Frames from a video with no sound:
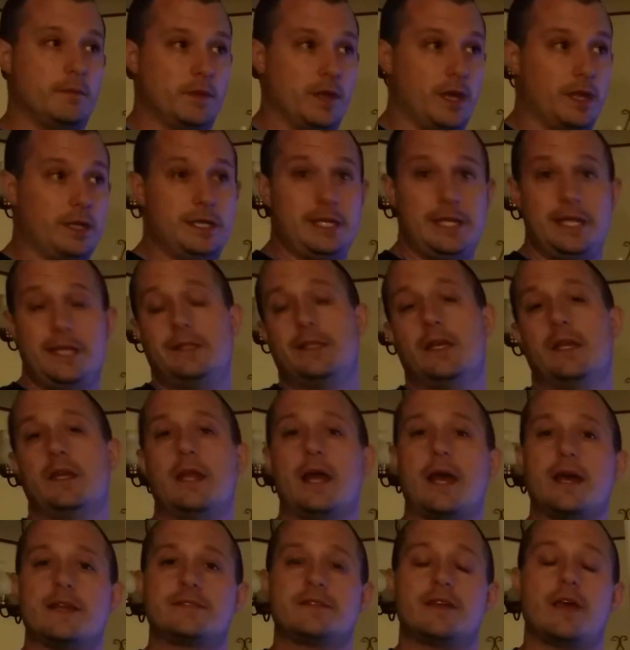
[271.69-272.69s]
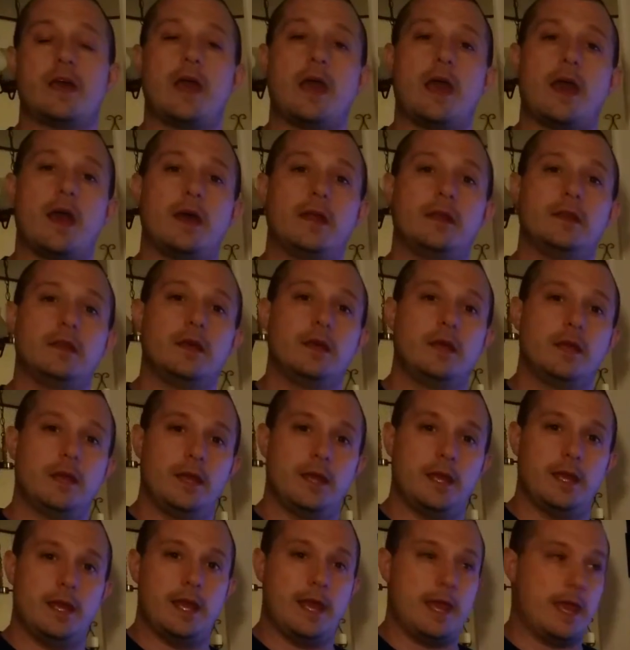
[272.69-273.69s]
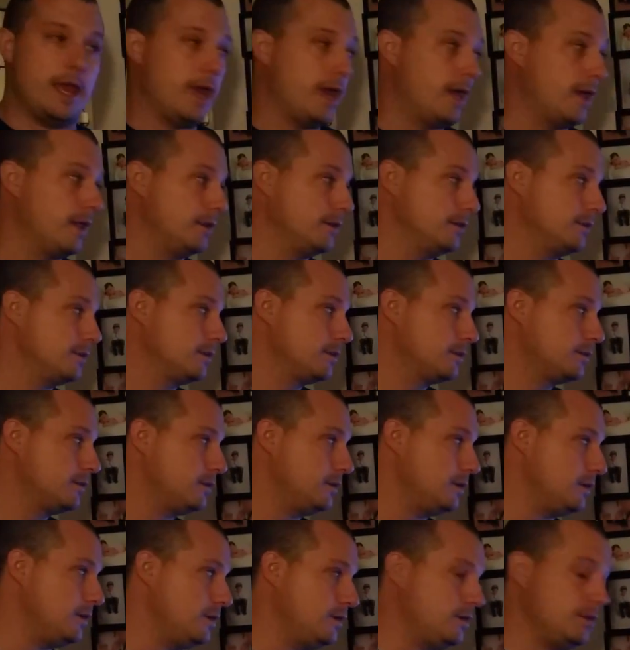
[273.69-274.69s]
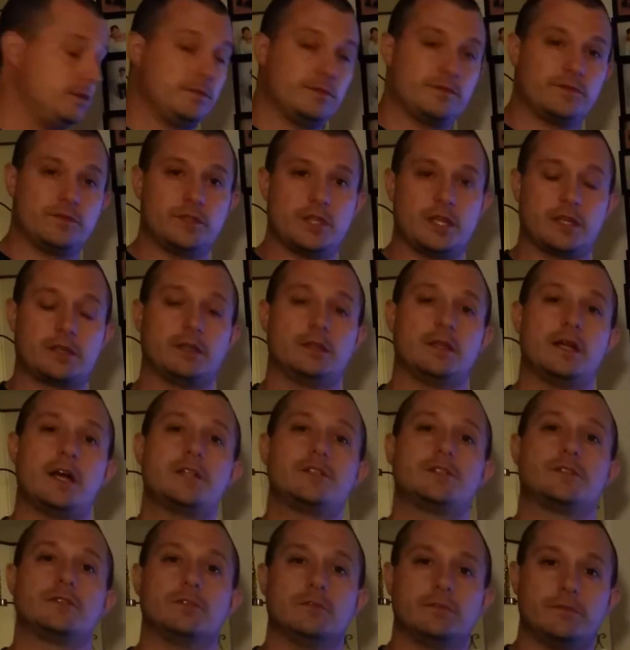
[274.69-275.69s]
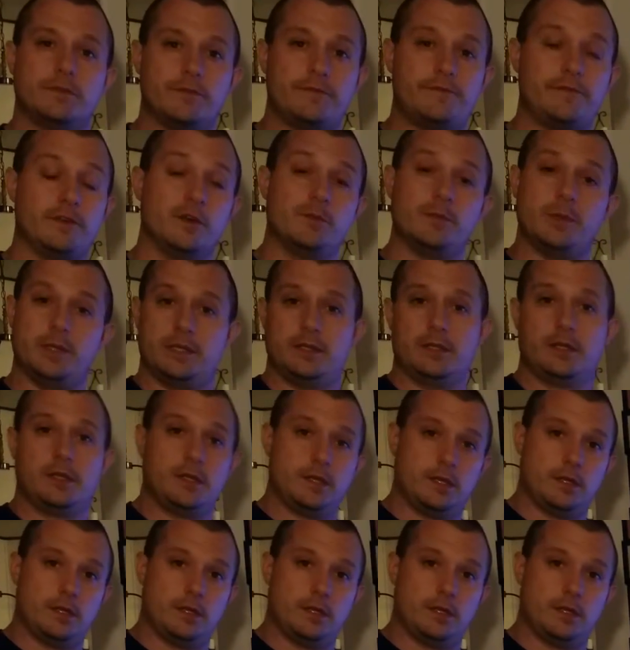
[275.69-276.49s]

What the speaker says: a need that NASA had and the technological fulfillment.